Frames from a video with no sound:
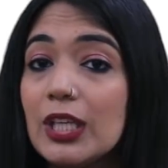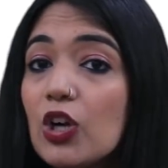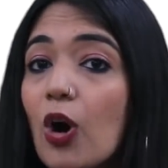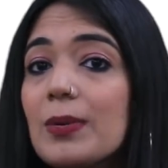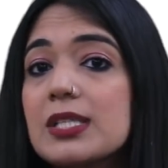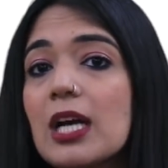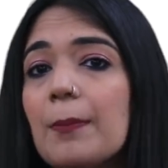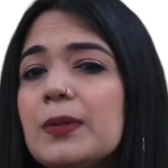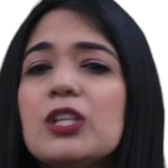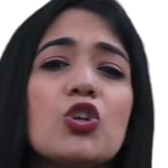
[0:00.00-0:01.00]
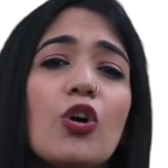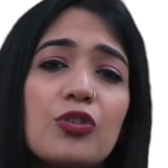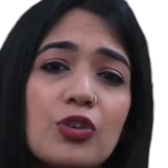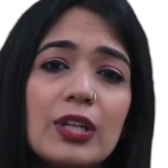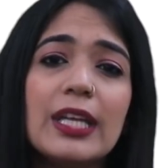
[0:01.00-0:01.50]
e-commerce companies or
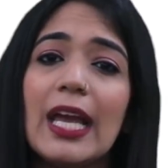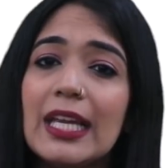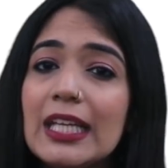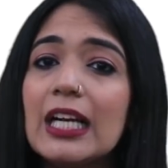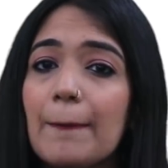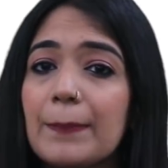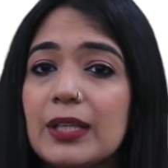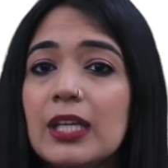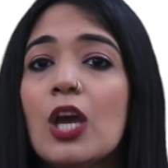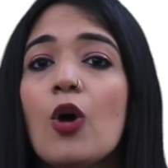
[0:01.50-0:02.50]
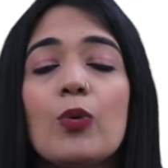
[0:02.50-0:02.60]
really any company